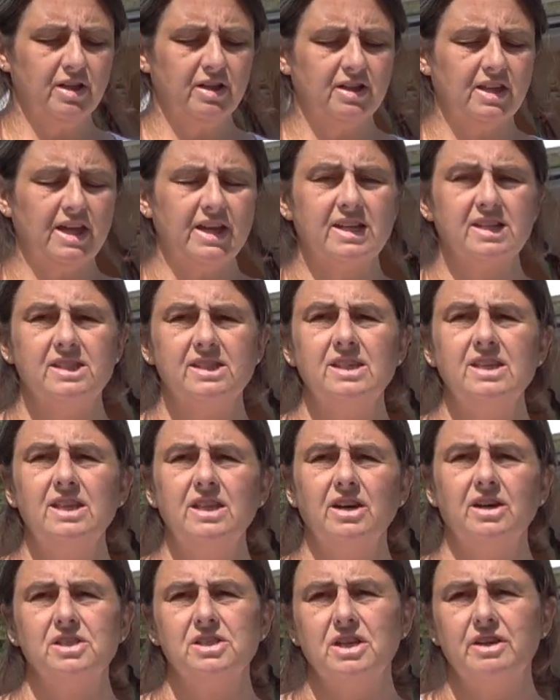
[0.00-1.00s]
they can see
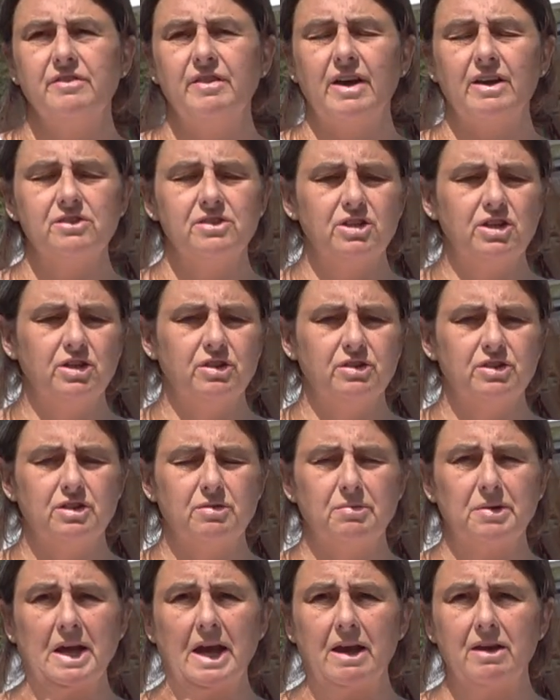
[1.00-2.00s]
the idea of how to use
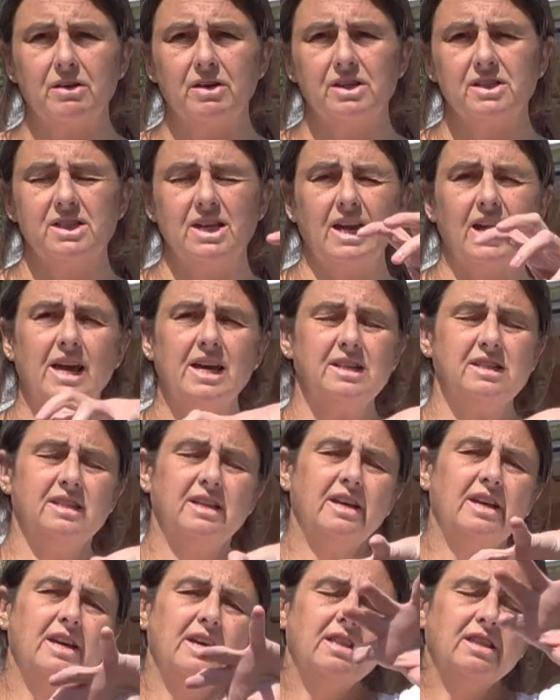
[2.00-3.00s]
them now, because it had
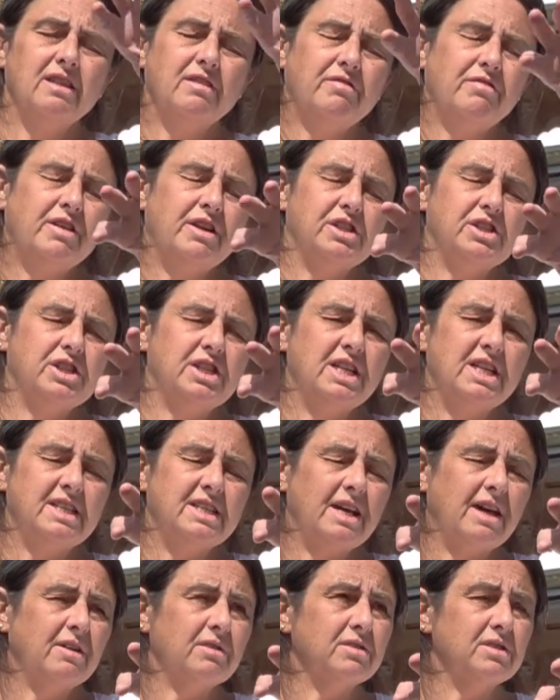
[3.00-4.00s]
the French tea
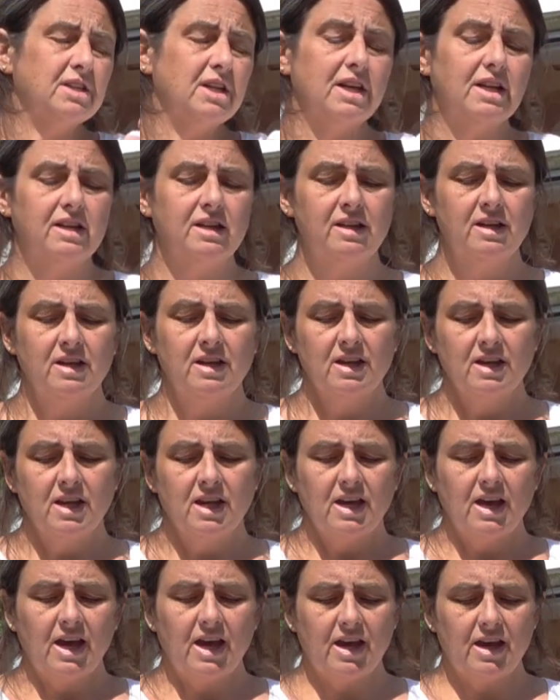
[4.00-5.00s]
towels in,
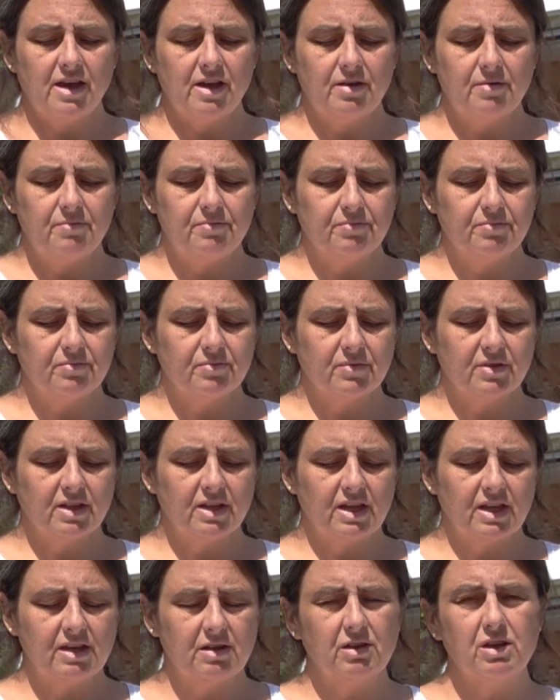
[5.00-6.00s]
and
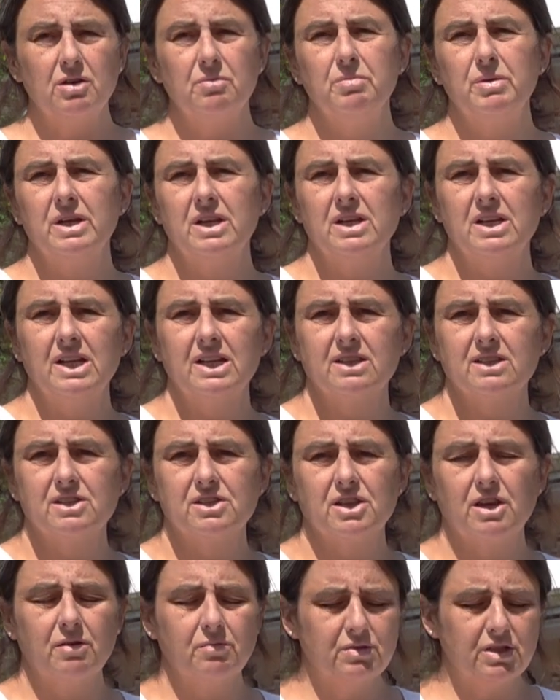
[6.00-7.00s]
it could be a little
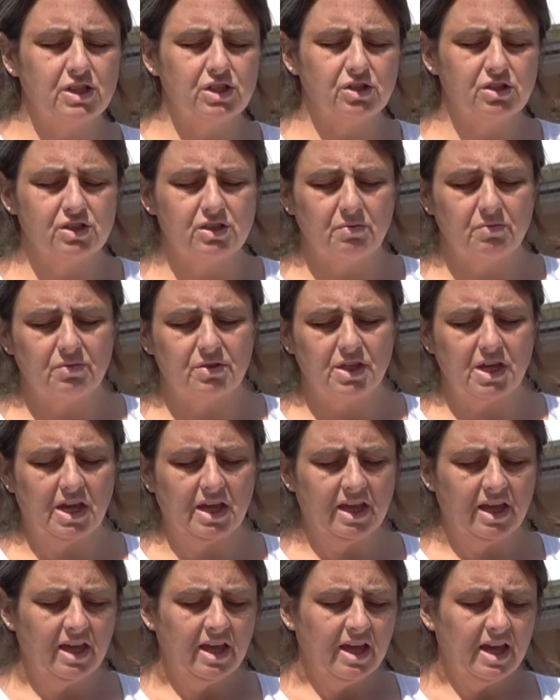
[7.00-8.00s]
soap dish or
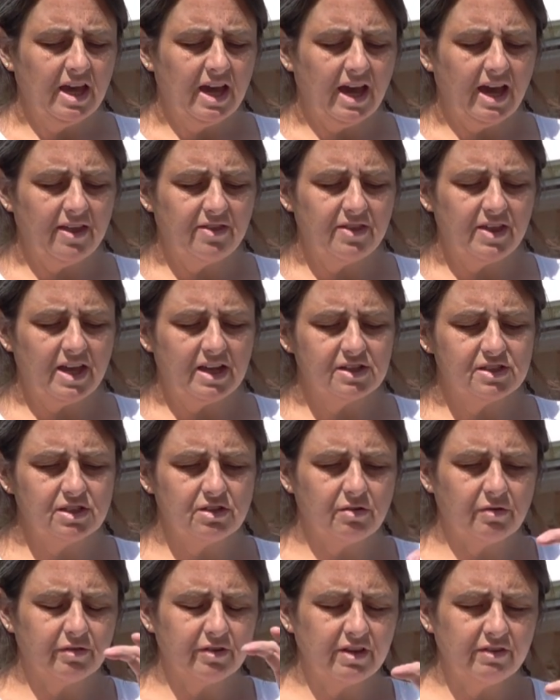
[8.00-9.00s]
something. And then
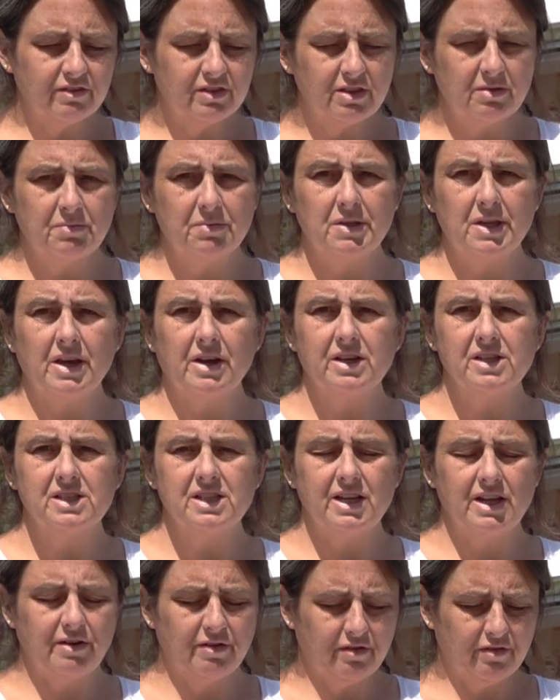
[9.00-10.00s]
so I've given them the
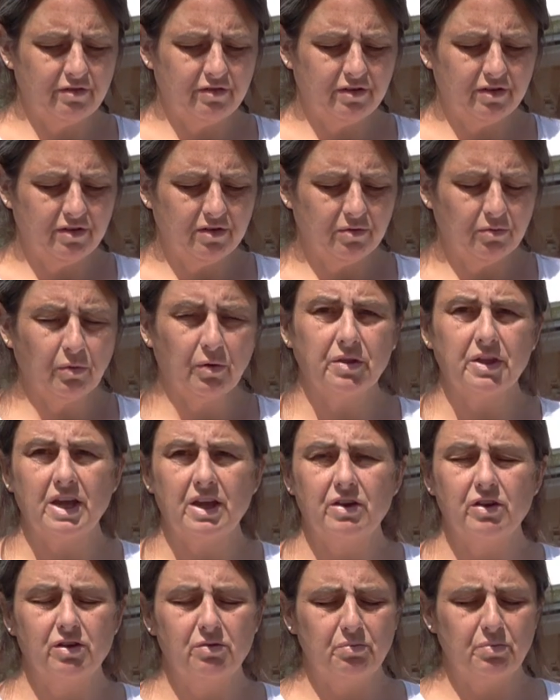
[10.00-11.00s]
idea of what they
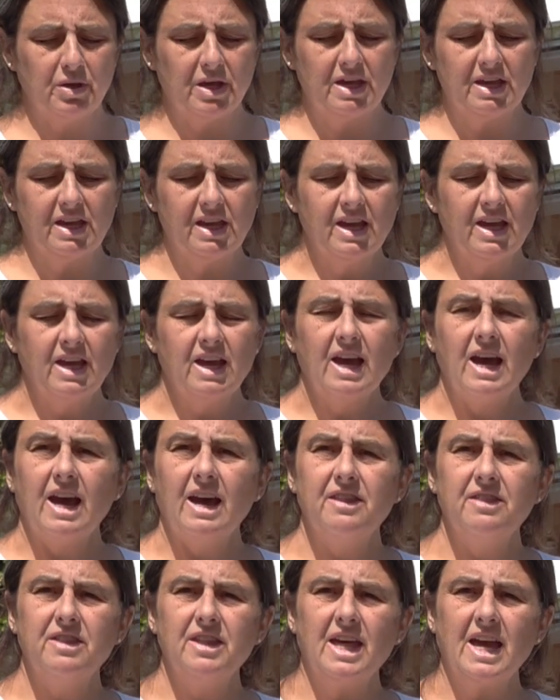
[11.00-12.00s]
could be,
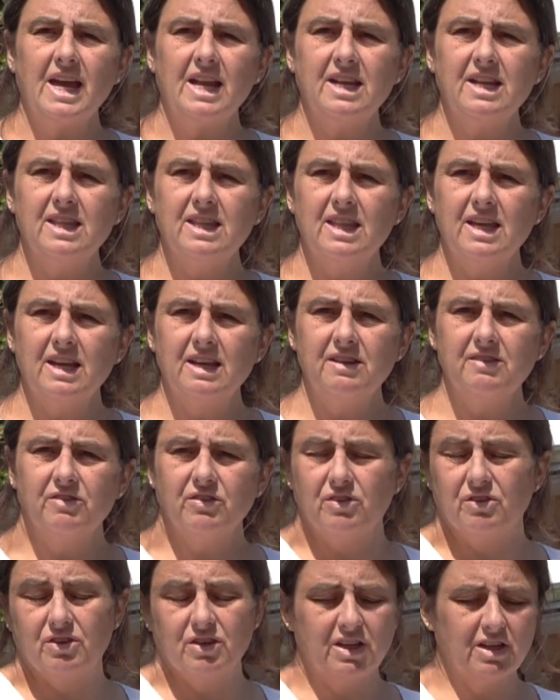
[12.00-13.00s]
and then they
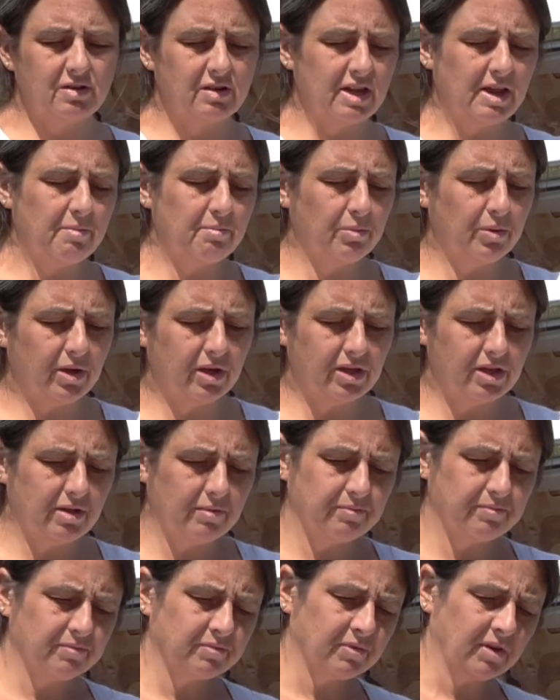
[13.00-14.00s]
can then buy
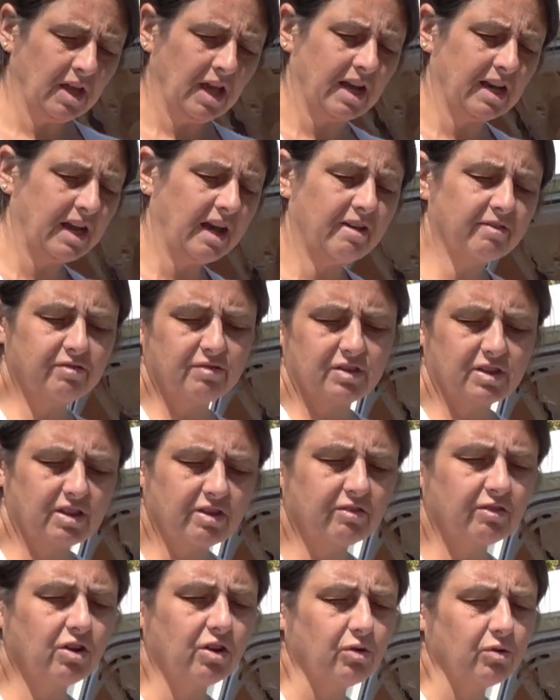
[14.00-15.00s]
them and
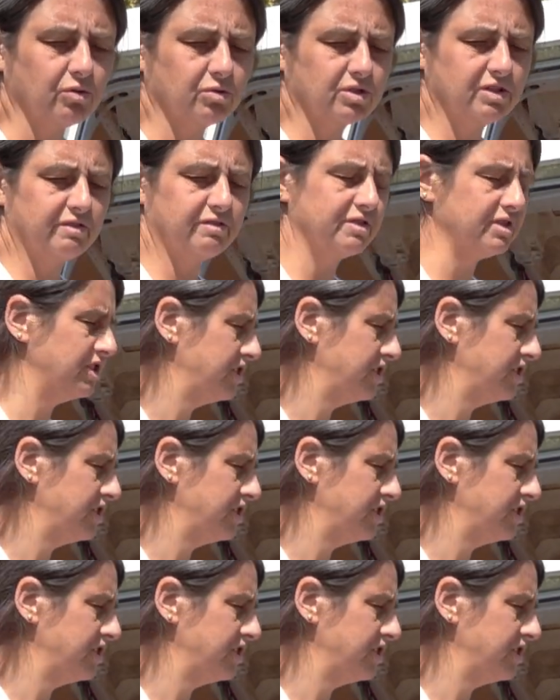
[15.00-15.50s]
they've got all different